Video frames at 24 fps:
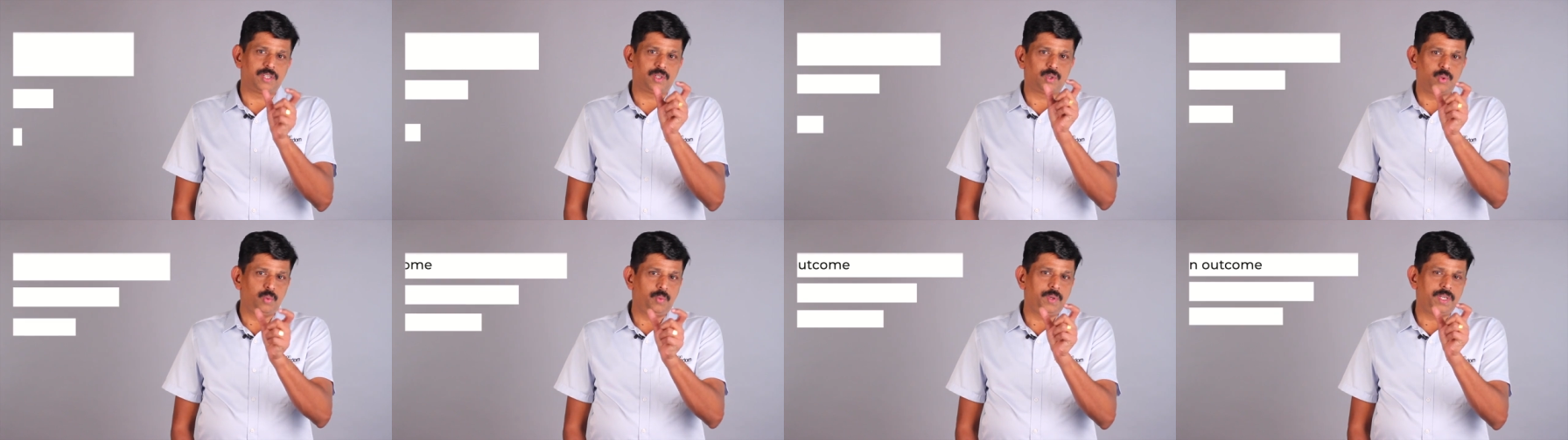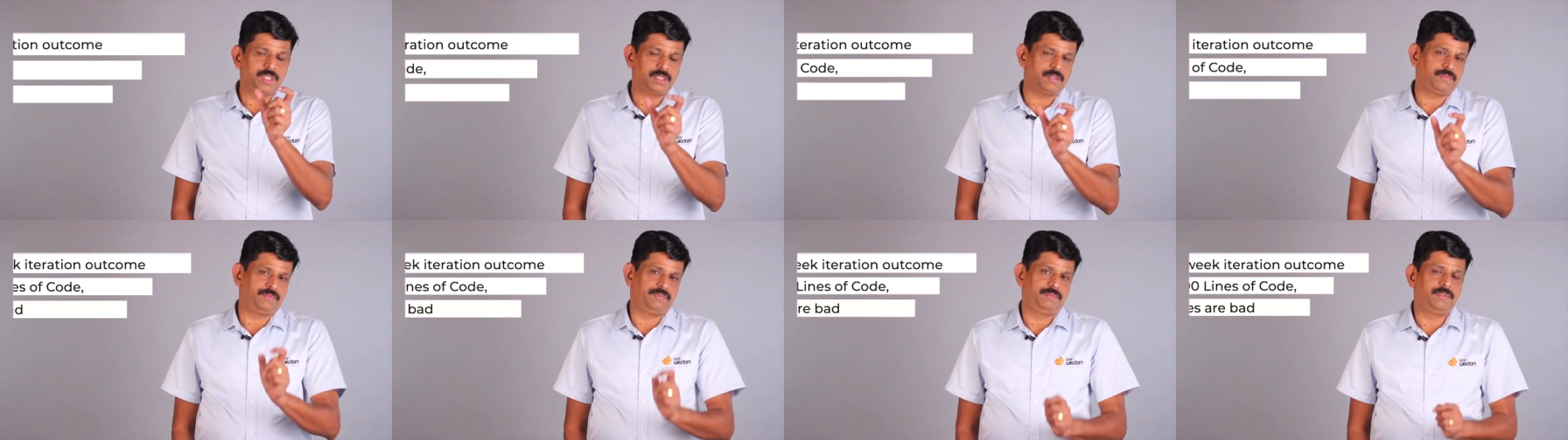
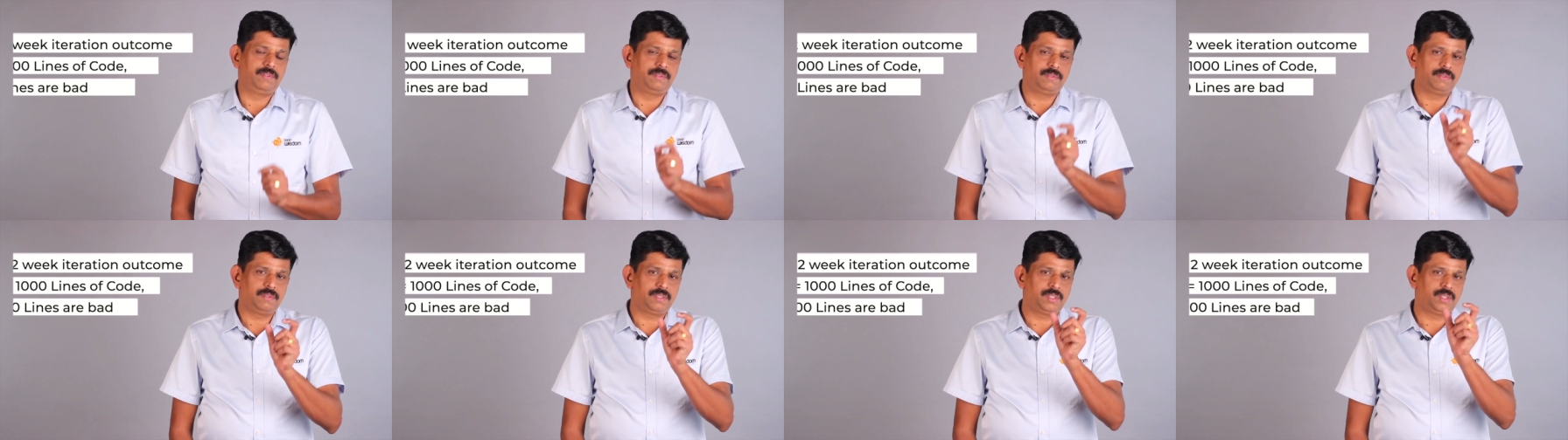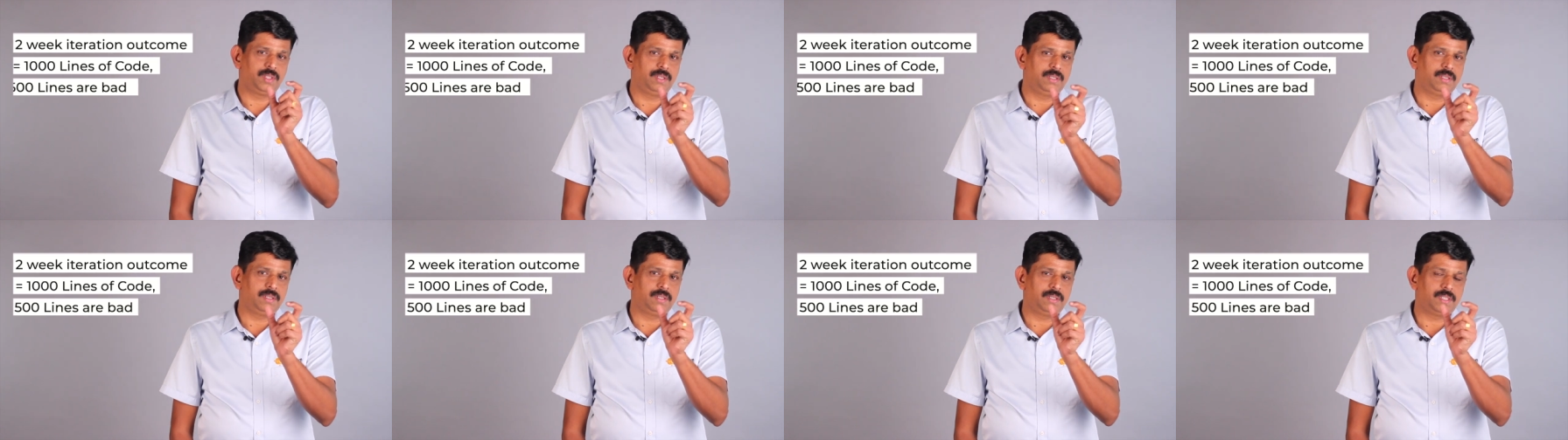
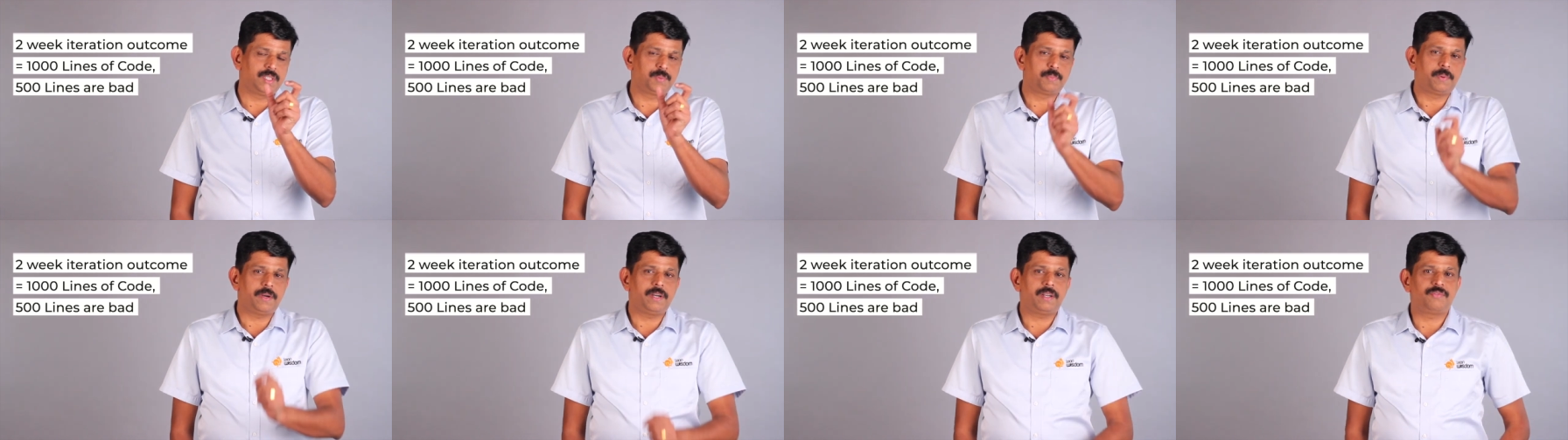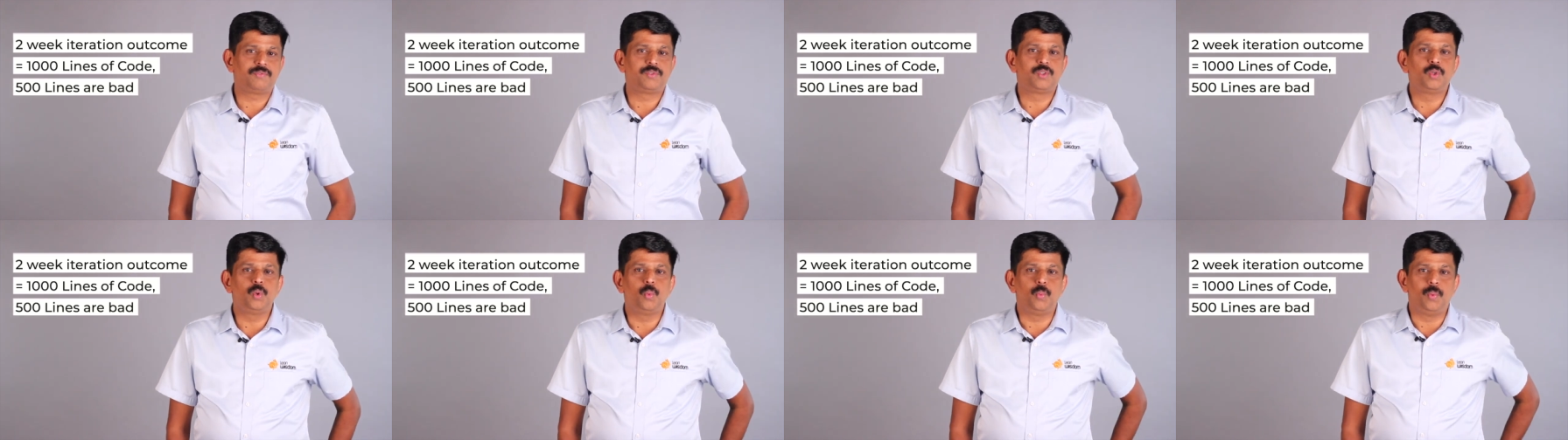in a sprint
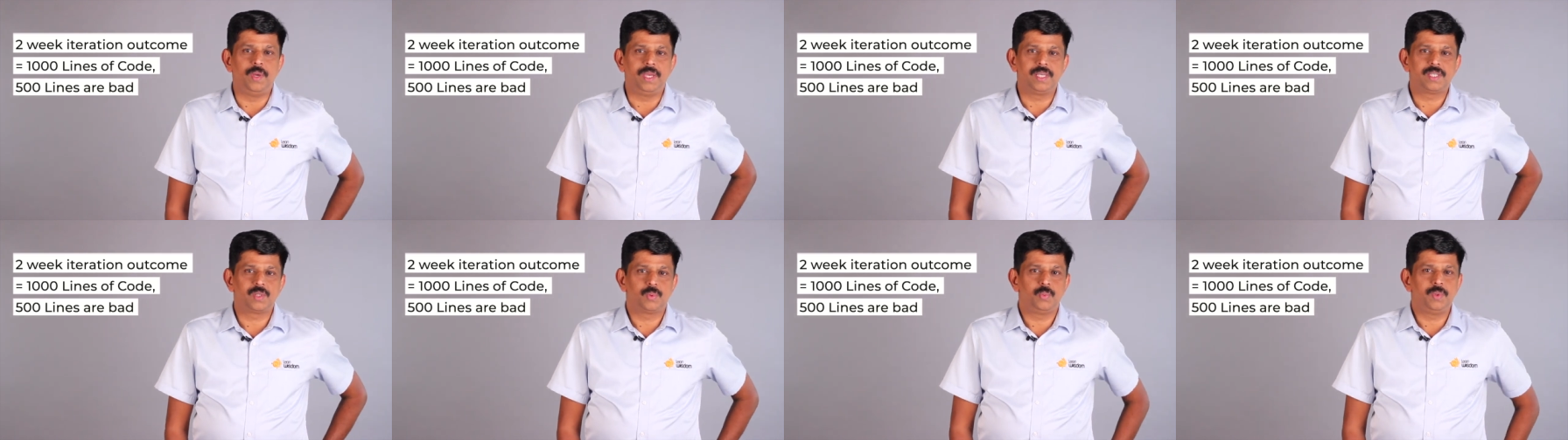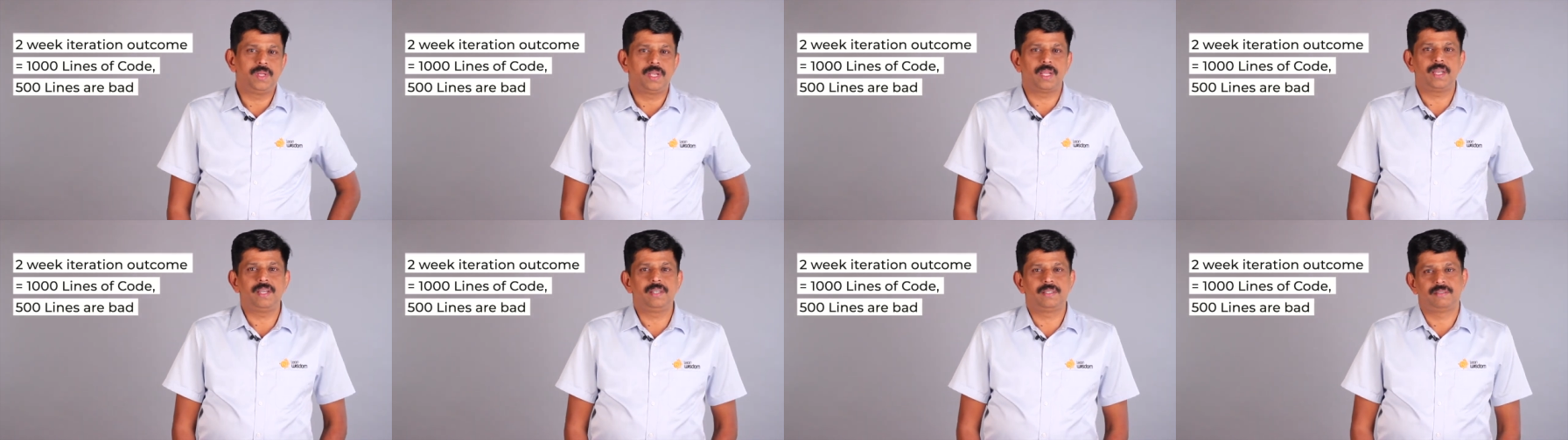of 2 weeks,
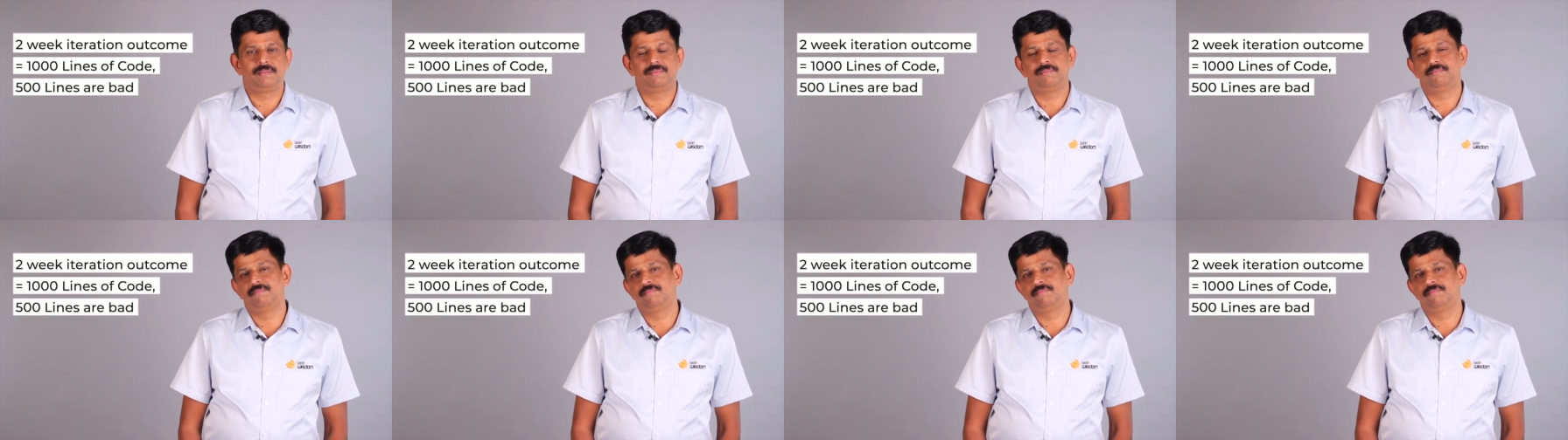we write